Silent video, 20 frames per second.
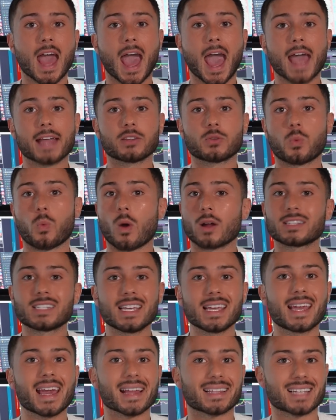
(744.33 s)
And once
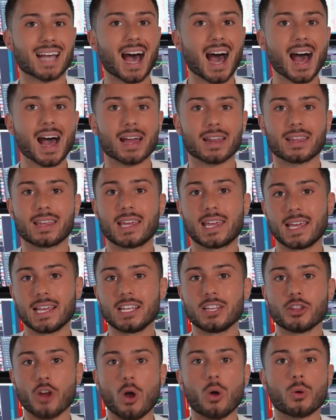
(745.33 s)
he gets hot,
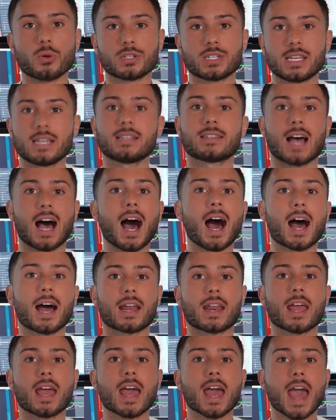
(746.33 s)
he knows he's
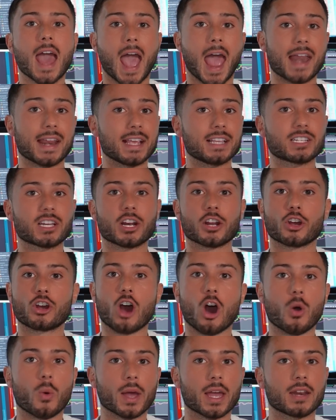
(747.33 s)
hot, and he's going to
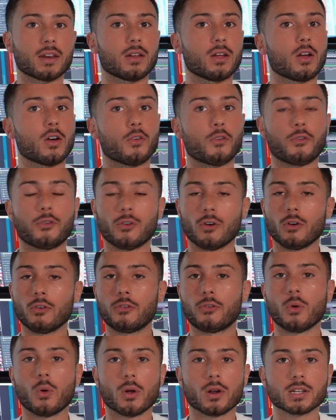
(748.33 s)
go in full
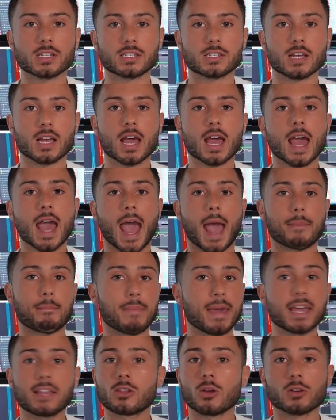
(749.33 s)
force and
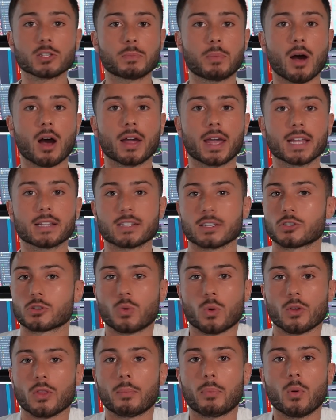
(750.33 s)
make those buckets and
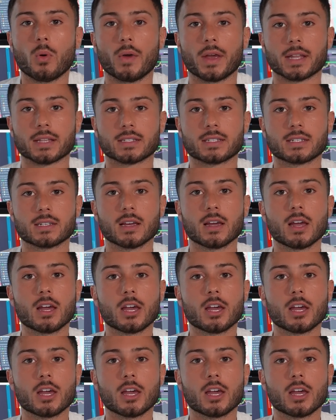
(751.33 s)
score the points.